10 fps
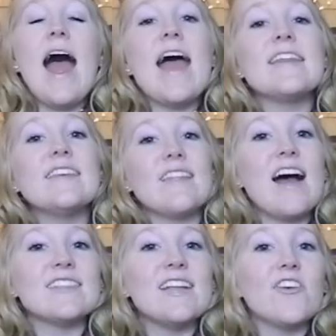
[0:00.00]
And the
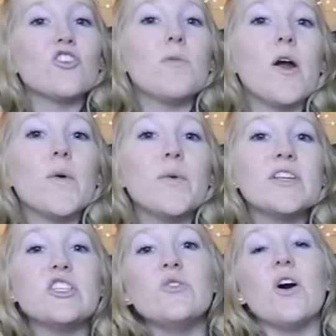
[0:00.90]
last national park we
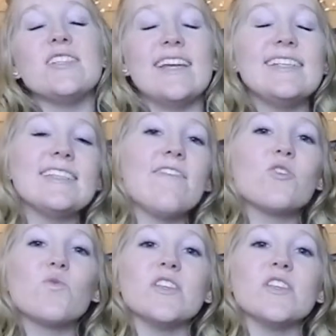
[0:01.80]
went to on day 7